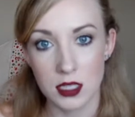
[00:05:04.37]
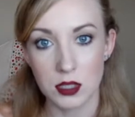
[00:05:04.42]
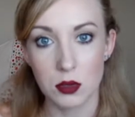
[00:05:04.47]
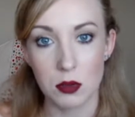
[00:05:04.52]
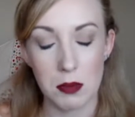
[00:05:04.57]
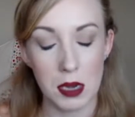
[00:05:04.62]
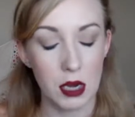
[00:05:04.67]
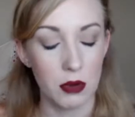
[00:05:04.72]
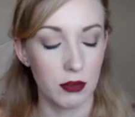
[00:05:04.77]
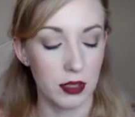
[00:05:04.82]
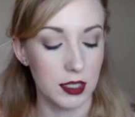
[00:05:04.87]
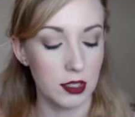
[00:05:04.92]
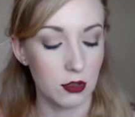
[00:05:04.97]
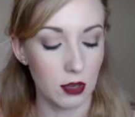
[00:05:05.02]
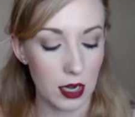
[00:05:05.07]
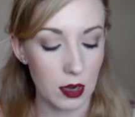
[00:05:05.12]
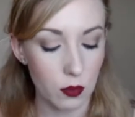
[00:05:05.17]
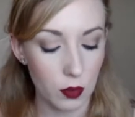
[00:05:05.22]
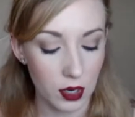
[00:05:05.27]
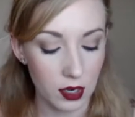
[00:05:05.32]
this would be a really
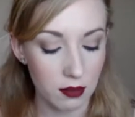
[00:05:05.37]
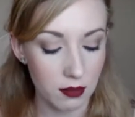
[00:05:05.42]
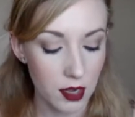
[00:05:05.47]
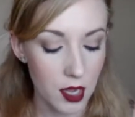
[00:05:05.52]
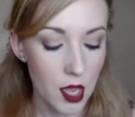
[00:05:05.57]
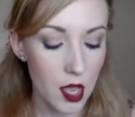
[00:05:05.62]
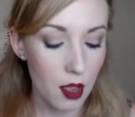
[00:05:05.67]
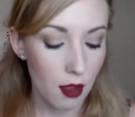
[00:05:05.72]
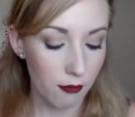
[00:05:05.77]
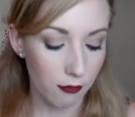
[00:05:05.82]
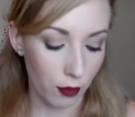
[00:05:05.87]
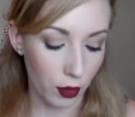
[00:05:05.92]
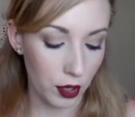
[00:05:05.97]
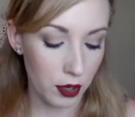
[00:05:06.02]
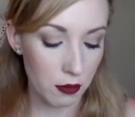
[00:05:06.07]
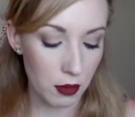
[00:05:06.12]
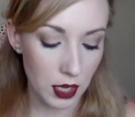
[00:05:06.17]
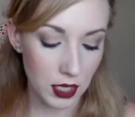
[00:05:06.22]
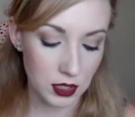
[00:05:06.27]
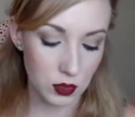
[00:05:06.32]
great one for
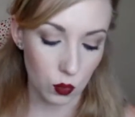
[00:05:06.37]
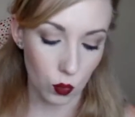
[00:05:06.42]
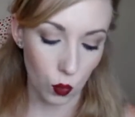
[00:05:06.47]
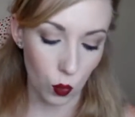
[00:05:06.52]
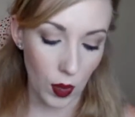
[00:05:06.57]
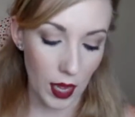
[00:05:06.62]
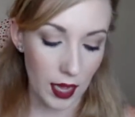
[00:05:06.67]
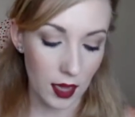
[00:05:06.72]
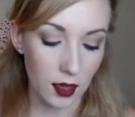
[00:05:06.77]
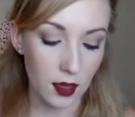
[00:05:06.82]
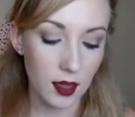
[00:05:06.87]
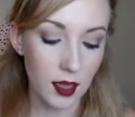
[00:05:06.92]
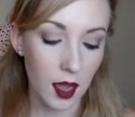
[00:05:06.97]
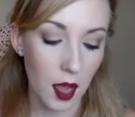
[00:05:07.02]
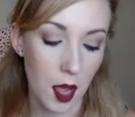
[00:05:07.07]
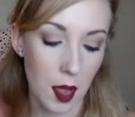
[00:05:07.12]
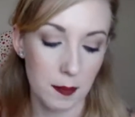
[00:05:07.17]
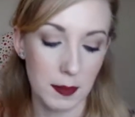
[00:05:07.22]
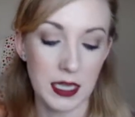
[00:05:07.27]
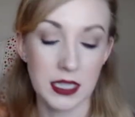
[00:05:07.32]
you as well.
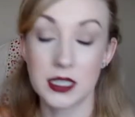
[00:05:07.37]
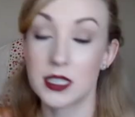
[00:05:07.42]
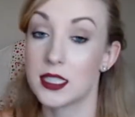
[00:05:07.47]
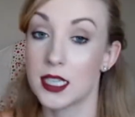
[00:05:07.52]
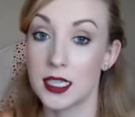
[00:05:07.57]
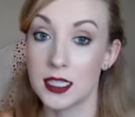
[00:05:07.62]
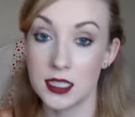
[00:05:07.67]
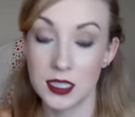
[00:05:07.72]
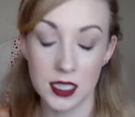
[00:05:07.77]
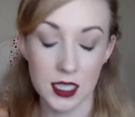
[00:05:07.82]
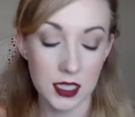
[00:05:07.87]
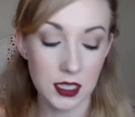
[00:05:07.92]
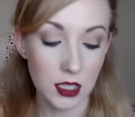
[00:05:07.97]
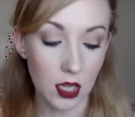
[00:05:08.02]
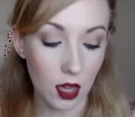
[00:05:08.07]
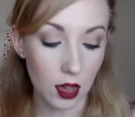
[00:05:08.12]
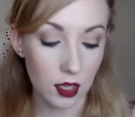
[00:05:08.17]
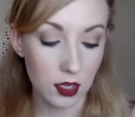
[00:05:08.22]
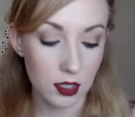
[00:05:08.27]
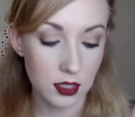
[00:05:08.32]
Um, it's $16
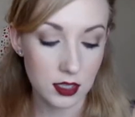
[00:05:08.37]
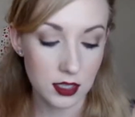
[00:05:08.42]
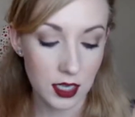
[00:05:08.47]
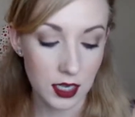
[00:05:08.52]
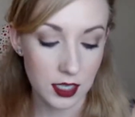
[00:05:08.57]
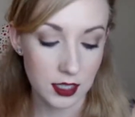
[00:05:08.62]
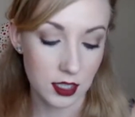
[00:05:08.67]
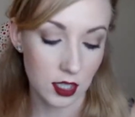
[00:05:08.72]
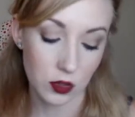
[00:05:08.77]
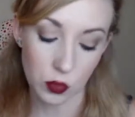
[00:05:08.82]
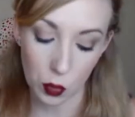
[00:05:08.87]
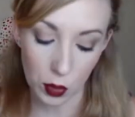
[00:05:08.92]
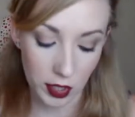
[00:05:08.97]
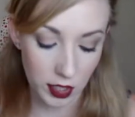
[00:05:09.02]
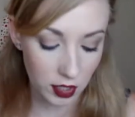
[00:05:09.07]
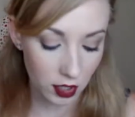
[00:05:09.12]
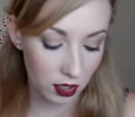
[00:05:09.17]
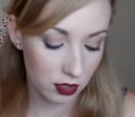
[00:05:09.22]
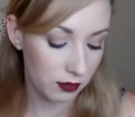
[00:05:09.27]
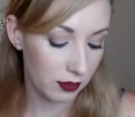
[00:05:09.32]
and it's a
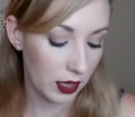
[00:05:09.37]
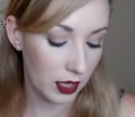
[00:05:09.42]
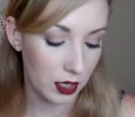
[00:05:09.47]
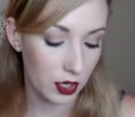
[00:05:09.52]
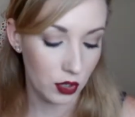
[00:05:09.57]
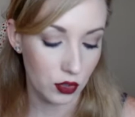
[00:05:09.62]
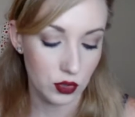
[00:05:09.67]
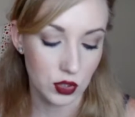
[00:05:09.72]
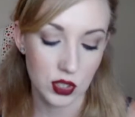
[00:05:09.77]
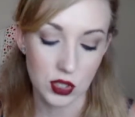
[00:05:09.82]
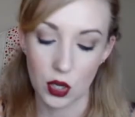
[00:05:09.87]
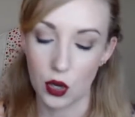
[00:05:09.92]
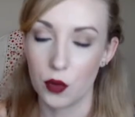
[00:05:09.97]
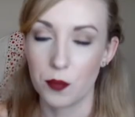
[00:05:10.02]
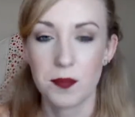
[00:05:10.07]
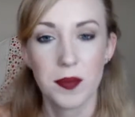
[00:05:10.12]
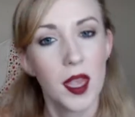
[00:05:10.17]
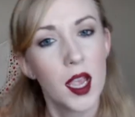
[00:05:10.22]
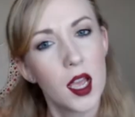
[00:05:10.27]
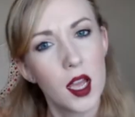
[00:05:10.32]
$20 value.
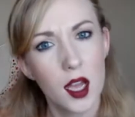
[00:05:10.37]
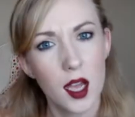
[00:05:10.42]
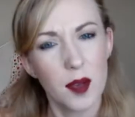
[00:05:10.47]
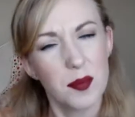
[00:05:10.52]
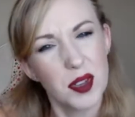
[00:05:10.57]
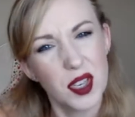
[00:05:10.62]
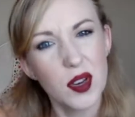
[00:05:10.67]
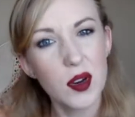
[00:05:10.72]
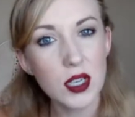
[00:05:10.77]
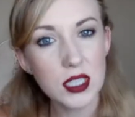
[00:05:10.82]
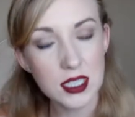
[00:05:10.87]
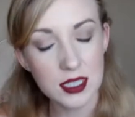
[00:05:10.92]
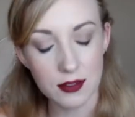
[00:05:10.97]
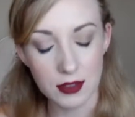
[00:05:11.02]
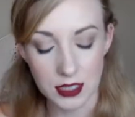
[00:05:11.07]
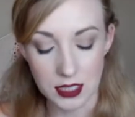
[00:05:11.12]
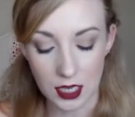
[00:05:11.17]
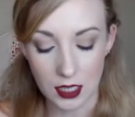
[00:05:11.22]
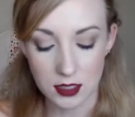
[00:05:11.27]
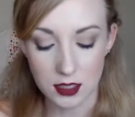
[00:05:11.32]
So, I mean, you aren't
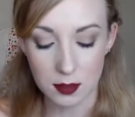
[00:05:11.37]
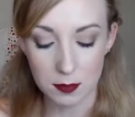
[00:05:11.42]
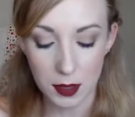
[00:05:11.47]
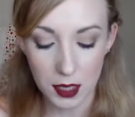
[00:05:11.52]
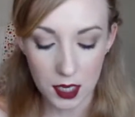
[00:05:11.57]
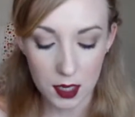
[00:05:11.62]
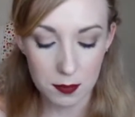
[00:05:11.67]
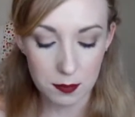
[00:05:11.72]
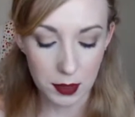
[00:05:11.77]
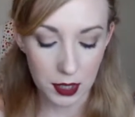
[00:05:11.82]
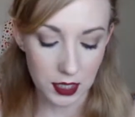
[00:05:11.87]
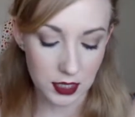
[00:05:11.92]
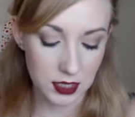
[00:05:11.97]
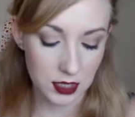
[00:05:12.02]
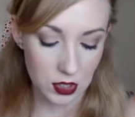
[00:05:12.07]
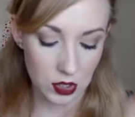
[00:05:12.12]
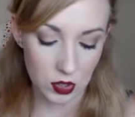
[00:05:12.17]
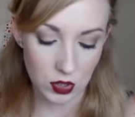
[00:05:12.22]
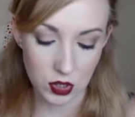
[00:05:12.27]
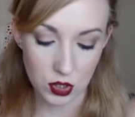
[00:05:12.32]
saving tons of money, but it's
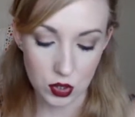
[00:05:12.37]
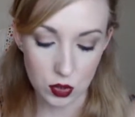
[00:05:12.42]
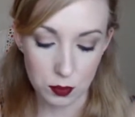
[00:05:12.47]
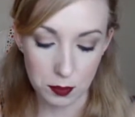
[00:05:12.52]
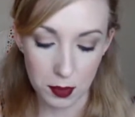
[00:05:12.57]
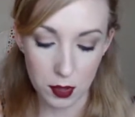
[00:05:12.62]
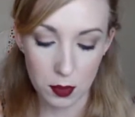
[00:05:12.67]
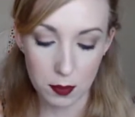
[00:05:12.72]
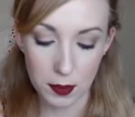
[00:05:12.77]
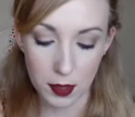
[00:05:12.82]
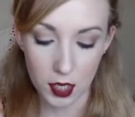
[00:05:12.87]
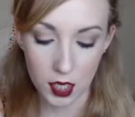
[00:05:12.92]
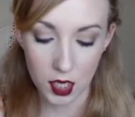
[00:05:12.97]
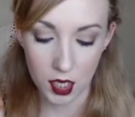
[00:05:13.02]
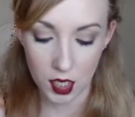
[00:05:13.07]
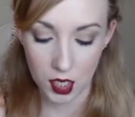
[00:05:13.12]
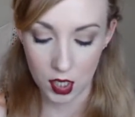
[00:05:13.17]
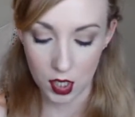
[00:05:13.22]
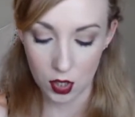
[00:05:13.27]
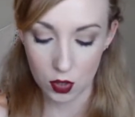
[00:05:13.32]
still super duper
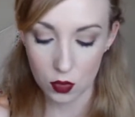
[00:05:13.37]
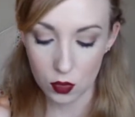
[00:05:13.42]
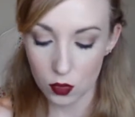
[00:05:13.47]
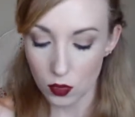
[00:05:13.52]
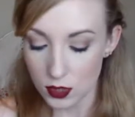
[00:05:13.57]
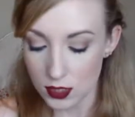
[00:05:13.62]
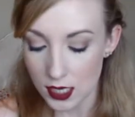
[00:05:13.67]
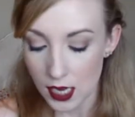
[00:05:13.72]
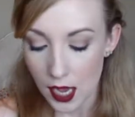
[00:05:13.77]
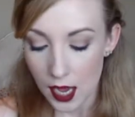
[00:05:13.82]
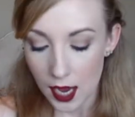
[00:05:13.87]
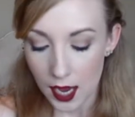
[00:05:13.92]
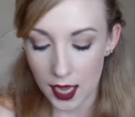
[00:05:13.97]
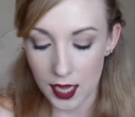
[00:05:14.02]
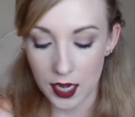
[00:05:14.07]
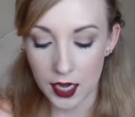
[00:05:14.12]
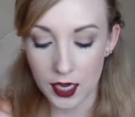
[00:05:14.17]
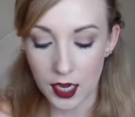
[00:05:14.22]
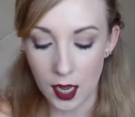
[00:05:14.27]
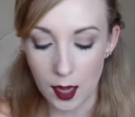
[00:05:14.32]
cute.
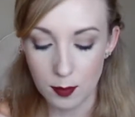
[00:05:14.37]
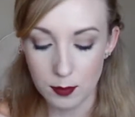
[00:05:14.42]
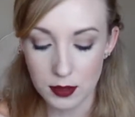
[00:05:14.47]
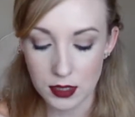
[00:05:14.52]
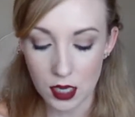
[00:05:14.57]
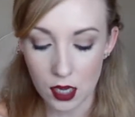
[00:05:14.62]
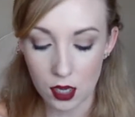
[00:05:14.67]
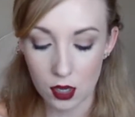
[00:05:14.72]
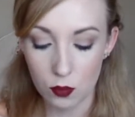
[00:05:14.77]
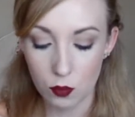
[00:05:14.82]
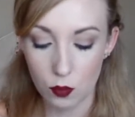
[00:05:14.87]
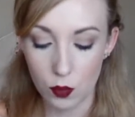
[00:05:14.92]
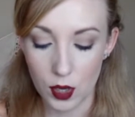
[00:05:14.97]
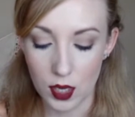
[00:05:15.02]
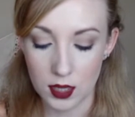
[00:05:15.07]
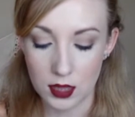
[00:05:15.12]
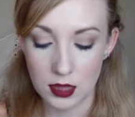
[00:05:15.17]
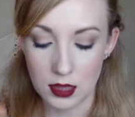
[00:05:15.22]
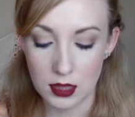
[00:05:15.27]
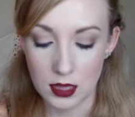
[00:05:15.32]
And it comes
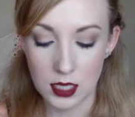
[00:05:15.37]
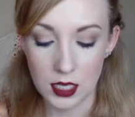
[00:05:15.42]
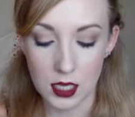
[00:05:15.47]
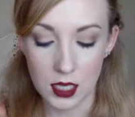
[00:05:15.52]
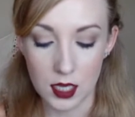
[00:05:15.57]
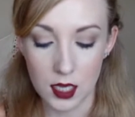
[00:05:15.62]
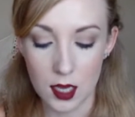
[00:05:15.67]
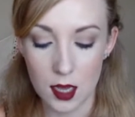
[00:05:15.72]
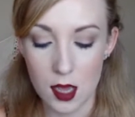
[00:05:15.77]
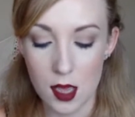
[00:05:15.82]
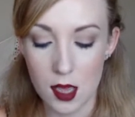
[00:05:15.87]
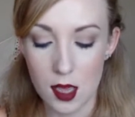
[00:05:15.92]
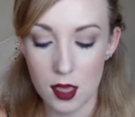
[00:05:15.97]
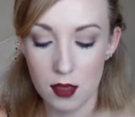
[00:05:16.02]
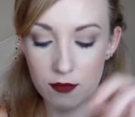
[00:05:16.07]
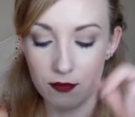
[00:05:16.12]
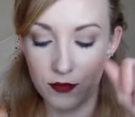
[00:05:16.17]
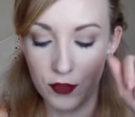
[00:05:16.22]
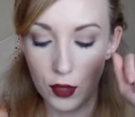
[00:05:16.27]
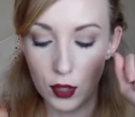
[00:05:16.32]
with the
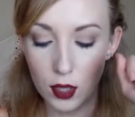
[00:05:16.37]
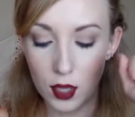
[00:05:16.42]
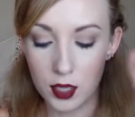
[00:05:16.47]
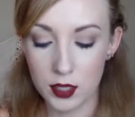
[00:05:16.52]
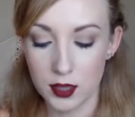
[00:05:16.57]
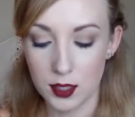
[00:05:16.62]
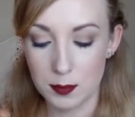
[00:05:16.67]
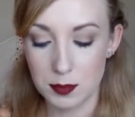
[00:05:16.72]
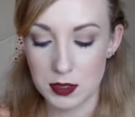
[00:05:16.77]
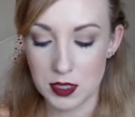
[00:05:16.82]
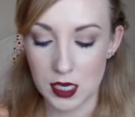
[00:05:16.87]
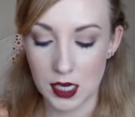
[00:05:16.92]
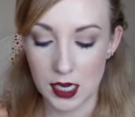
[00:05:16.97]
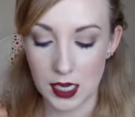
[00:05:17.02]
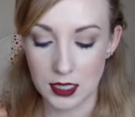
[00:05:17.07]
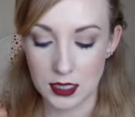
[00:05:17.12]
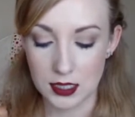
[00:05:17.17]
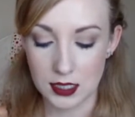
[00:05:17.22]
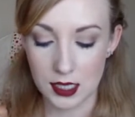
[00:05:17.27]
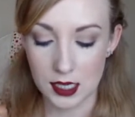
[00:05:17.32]
Full On Lipstick
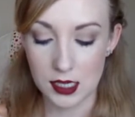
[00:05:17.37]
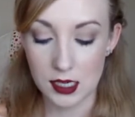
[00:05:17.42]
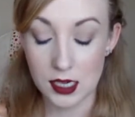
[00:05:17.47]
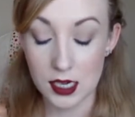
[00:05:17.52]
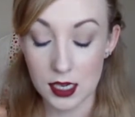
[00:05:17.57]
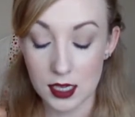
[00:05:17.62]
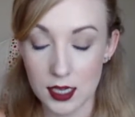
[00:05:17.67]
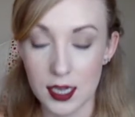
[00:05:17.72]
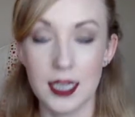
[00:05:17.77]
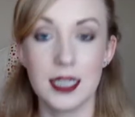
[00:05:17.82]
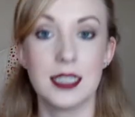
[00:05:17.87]
in, Sydney,